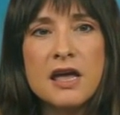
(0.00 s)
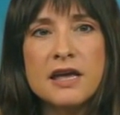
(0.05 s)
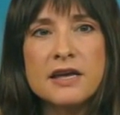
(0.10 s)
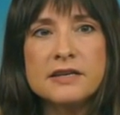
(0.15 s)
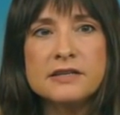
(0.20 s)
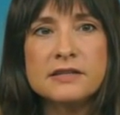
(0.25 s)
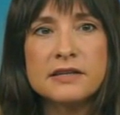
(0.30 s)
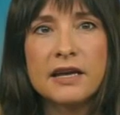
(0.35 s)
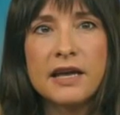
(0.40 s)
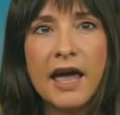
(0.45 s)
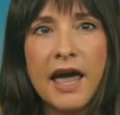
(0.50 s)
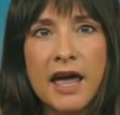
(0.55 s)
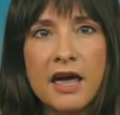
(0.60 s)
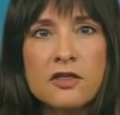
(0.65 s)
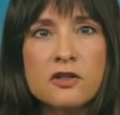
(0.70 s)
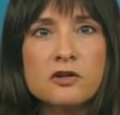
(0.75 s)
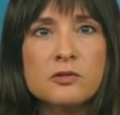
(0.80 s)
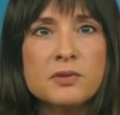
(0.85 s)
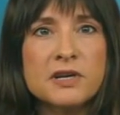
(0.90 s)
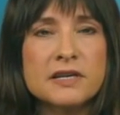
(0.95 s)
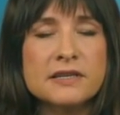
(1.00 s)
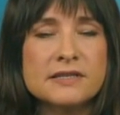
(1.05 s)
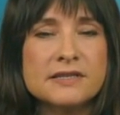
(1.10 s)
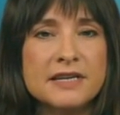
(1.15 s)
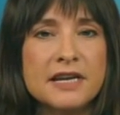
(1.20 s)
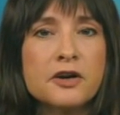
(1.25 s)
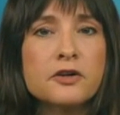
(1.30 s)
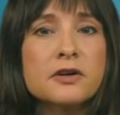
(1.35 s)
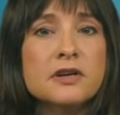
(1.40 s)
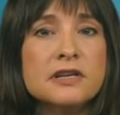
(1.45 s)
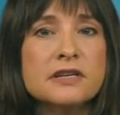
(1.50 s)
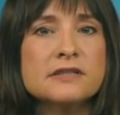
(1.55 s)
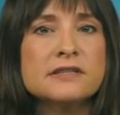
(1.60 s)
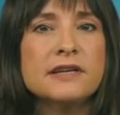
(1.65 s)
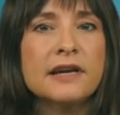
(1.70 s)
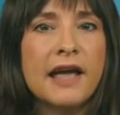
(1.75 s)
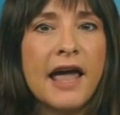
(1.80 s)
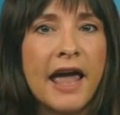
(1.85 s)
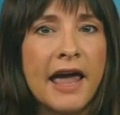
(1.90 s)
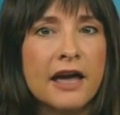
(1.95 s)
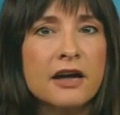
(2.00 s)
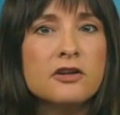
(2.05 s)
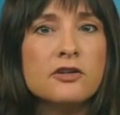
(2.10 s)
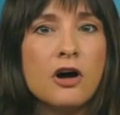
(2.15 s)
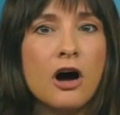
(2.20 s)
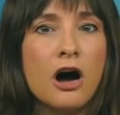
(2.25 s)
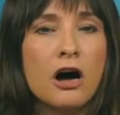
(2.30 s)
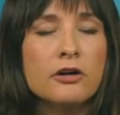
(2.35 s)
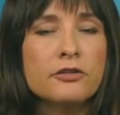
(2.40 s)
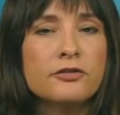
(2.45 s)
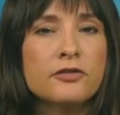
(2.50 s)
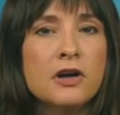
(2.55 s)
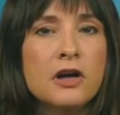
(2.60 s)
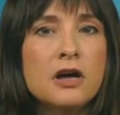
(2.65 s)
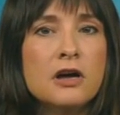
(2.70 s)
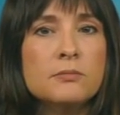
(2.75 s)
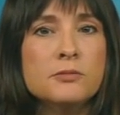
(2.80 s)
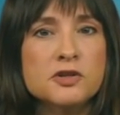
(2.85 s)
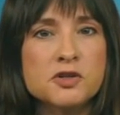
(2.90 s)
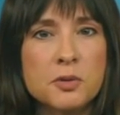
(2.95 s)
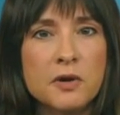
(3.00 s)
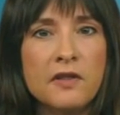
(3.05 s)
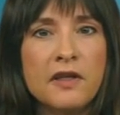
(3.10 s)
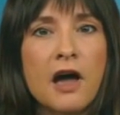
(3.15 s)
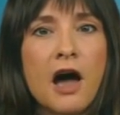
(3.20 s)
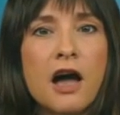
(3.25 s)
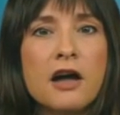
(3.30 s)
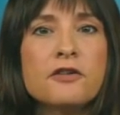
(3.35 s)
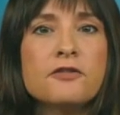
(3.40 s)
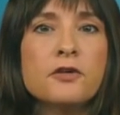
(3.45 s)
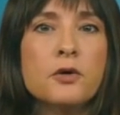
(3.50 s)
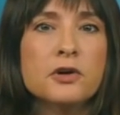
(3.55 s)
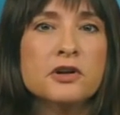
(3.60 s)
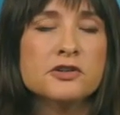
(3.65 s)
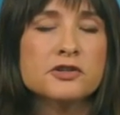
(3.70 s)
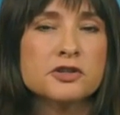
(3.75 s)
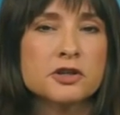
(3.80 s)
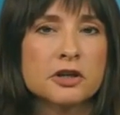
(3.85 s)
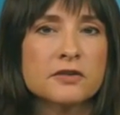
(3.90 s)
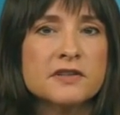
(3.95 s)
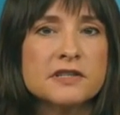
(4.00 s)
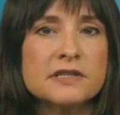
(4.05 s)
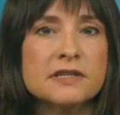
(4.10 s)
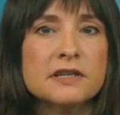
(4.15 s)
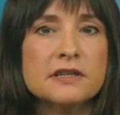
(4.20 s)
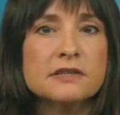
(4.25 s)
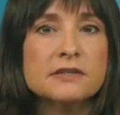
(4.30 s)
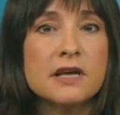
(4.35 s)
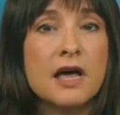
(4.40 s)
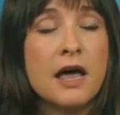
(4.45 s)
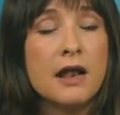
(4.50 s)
is, can there be a synchronistic handoff between the iPhone and services?